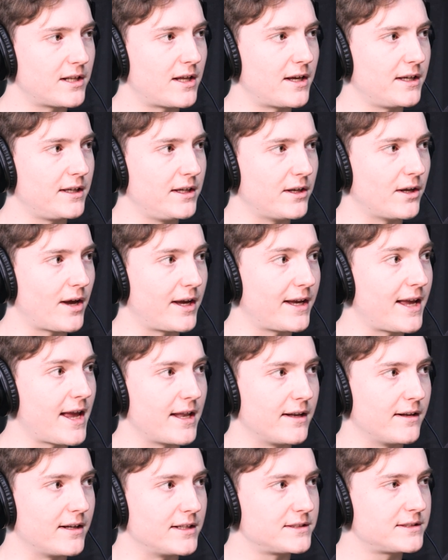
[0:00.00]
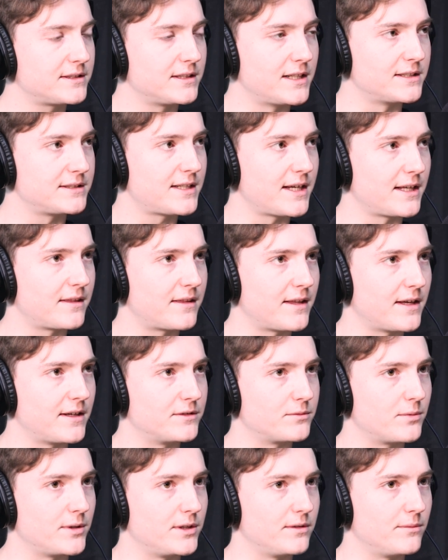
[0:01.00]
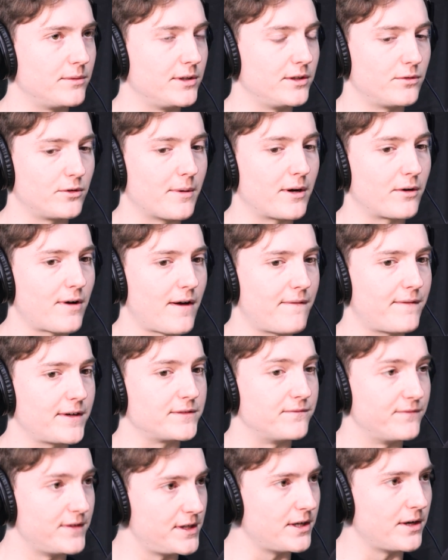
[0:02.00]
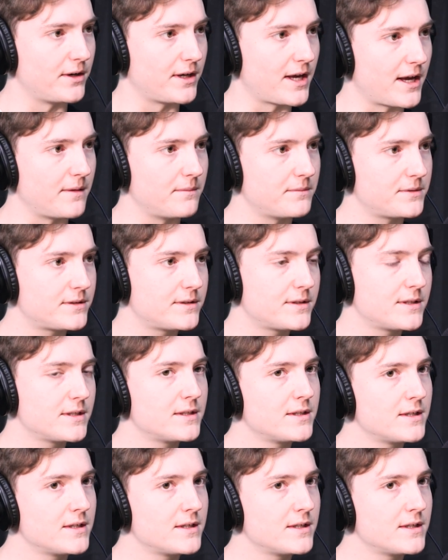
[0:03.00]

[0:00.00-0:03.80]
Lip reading: like, you know, again, let's take things we talk about graphics, video games.